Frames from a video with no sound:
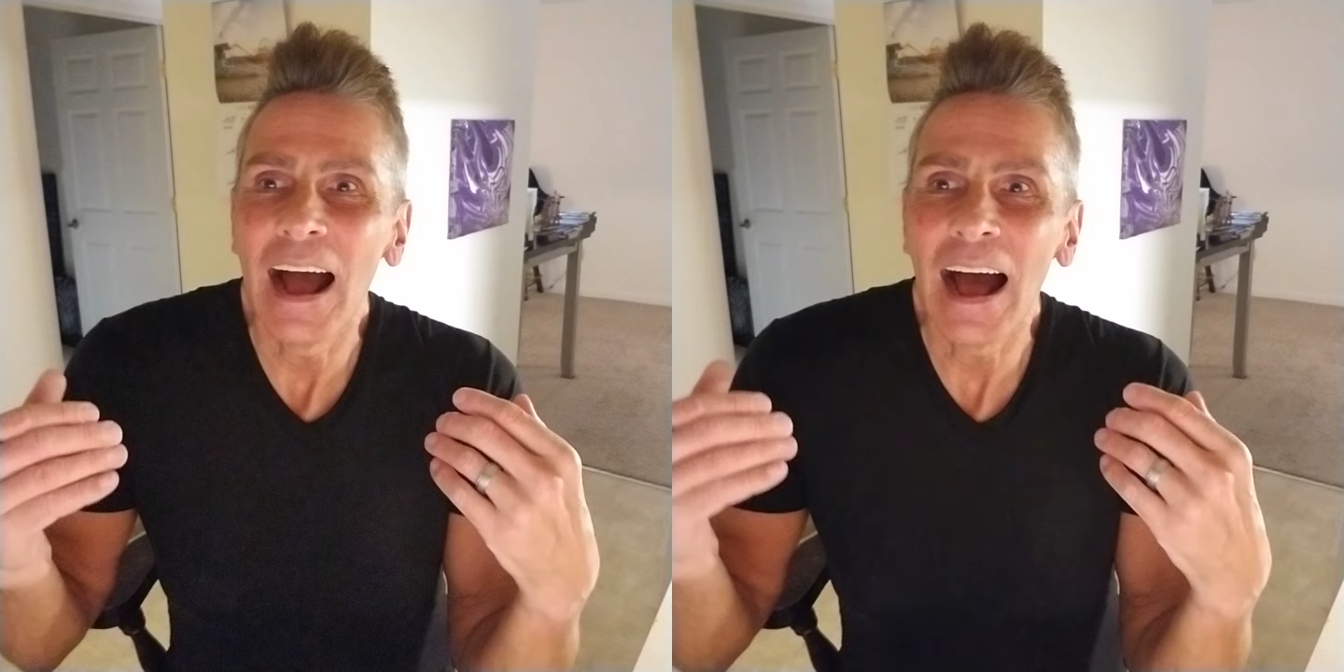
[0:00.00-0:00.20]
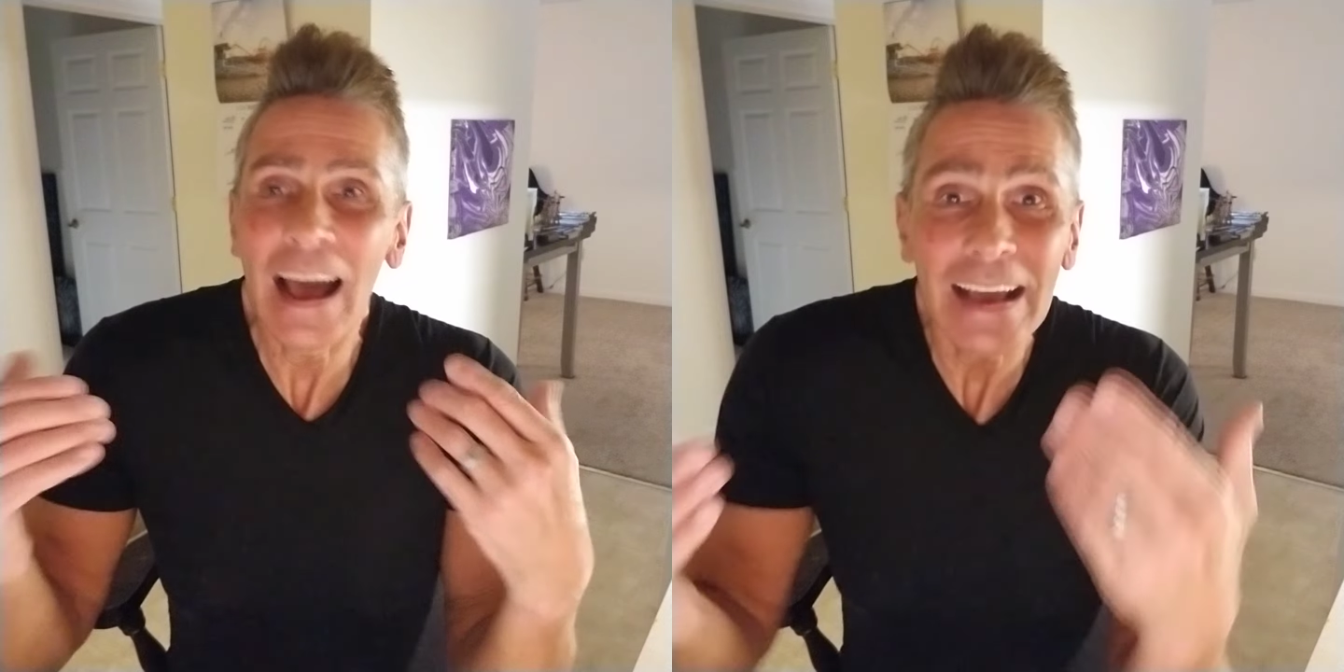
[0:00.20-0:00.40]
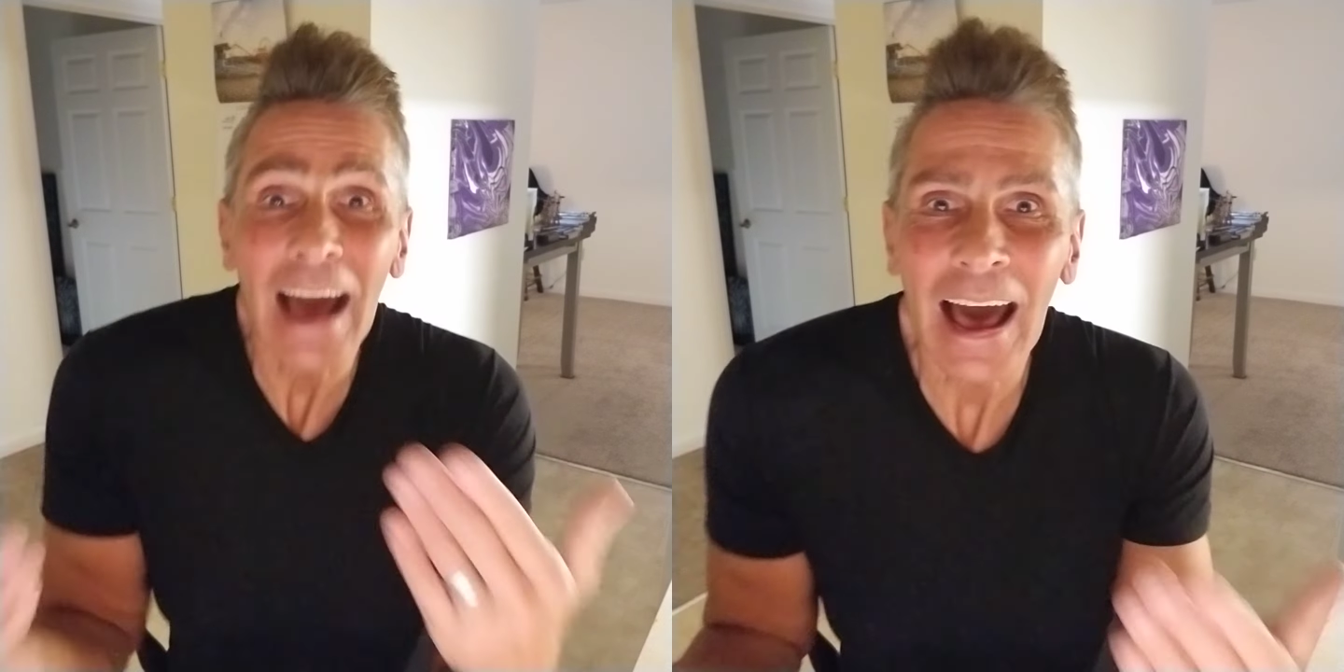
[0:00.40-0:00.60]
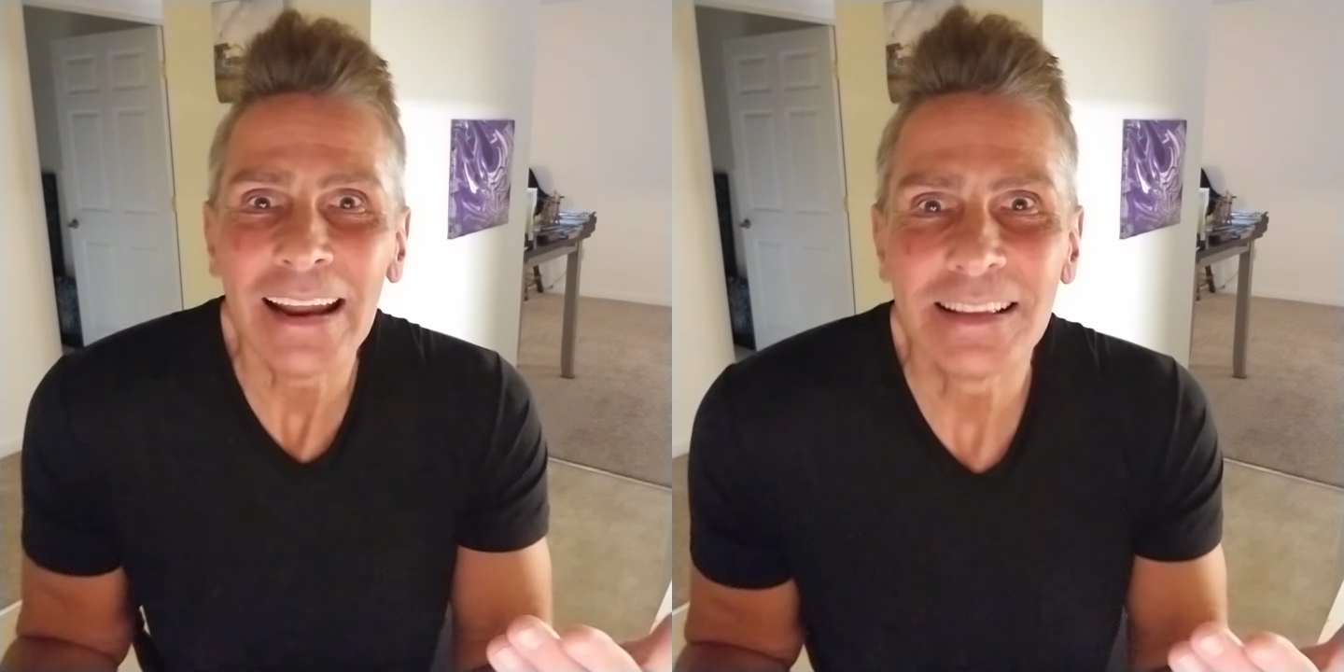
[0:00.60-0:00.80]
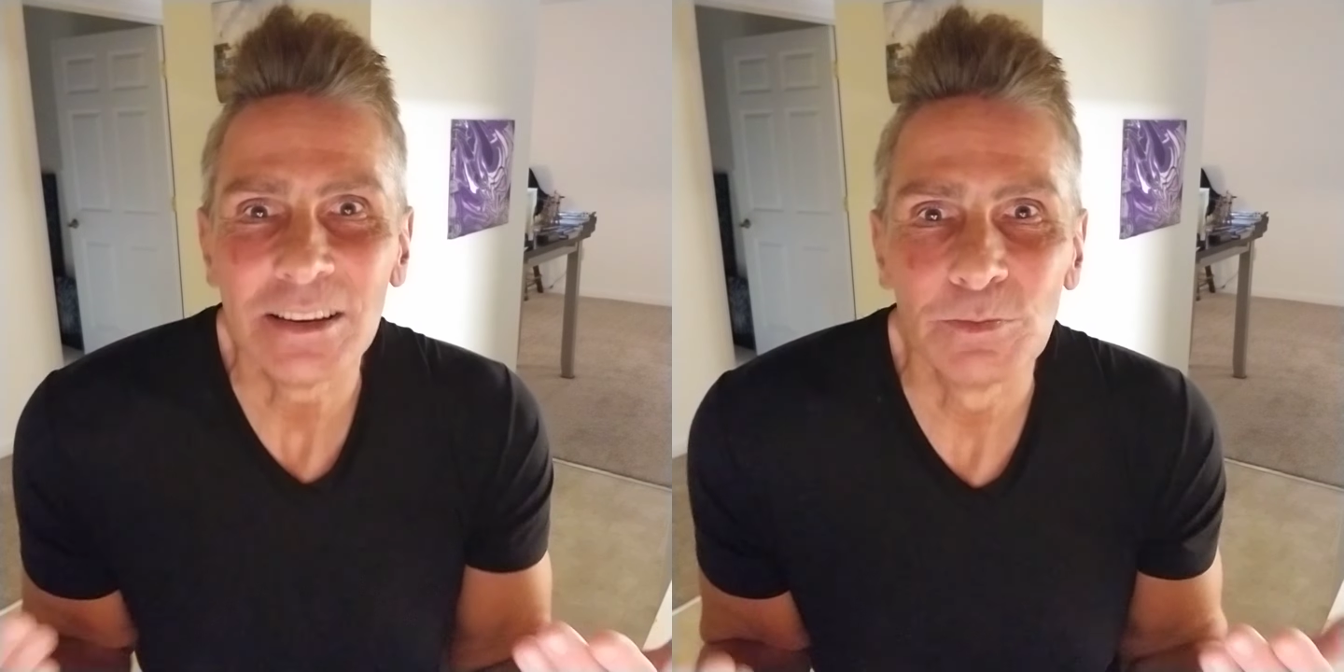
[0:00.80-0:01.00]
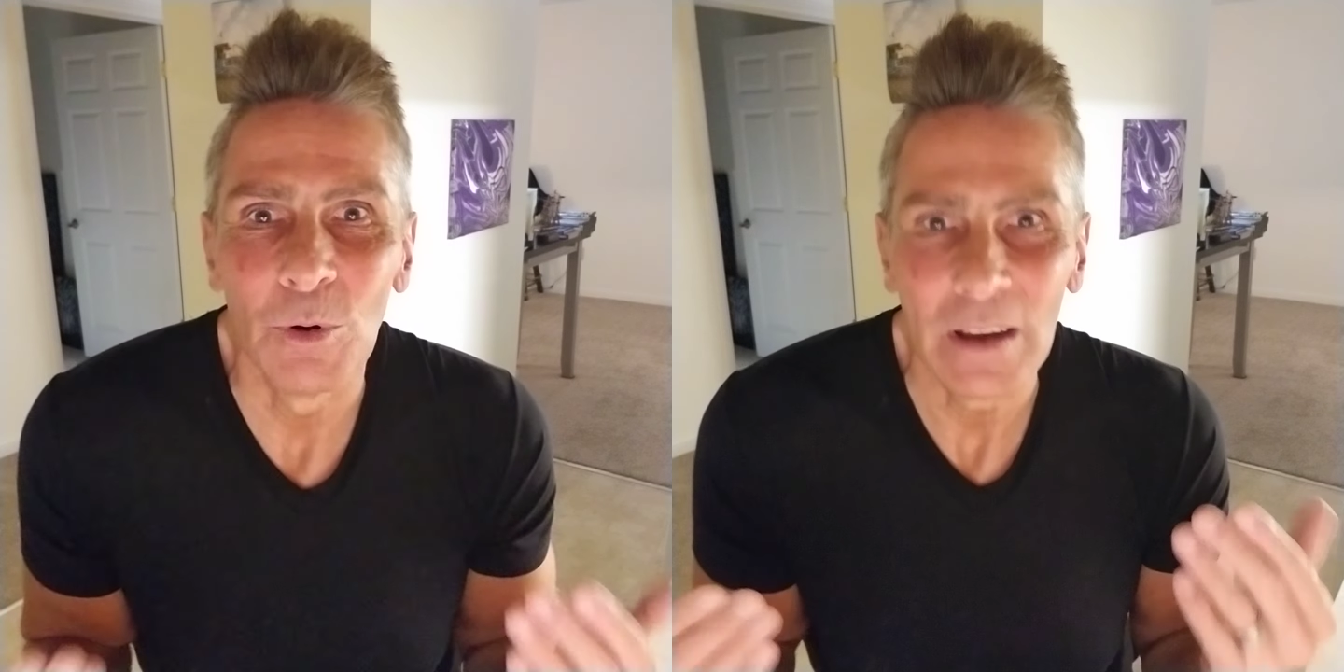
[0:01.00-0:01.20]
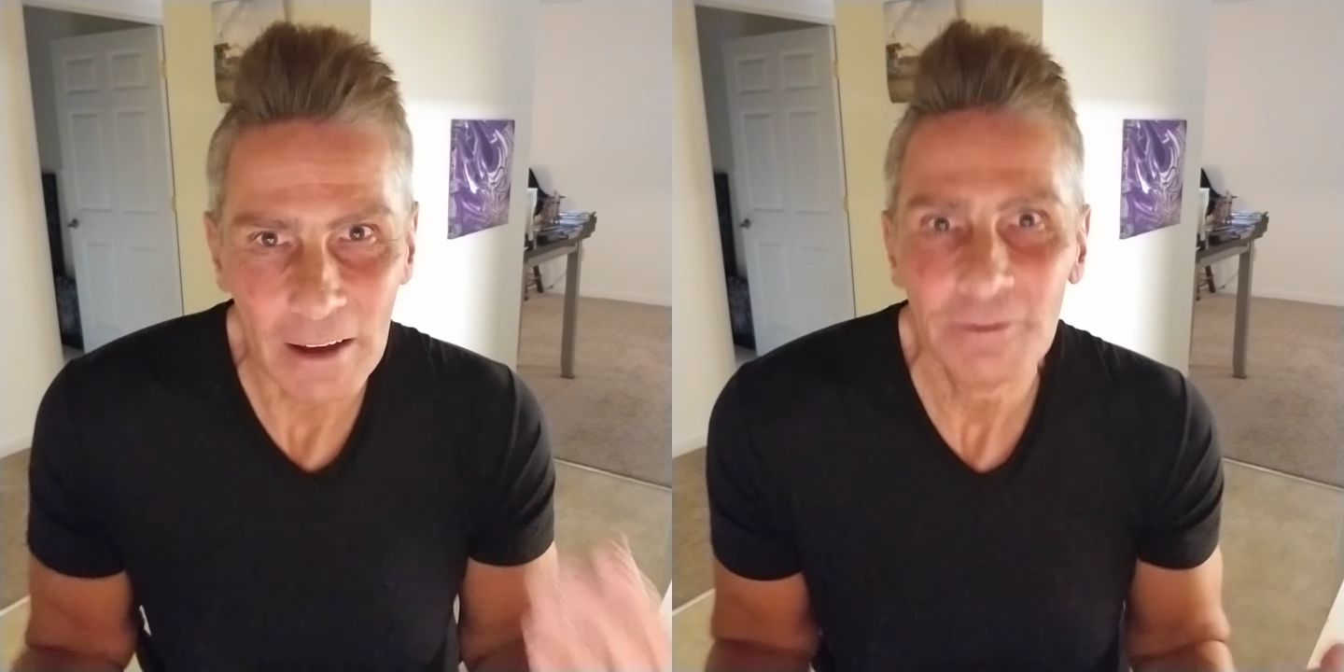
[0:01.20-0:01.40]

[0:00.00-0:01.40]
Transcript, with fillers: I got it this morning.